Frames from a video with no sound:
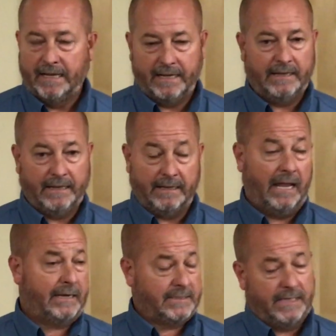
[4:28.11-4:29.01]
And
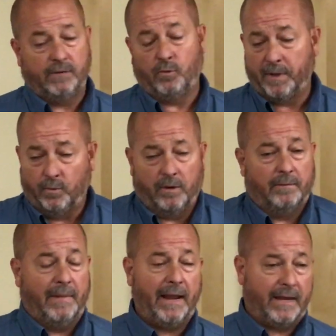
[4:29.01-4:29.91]
like I say, we'll be
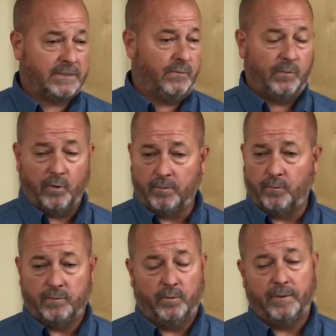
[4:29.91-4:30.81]
wearing masks when
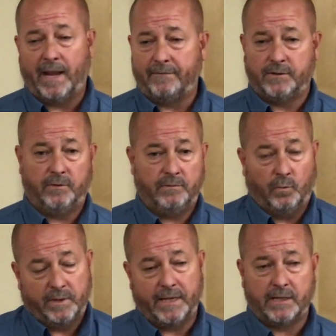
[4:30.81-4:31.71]
we have to,
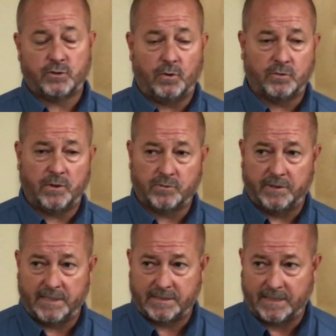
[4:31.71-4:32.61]
when we can't control social
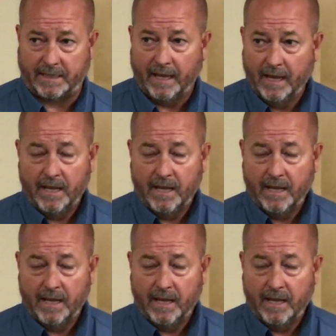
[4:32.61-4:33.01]
distancing.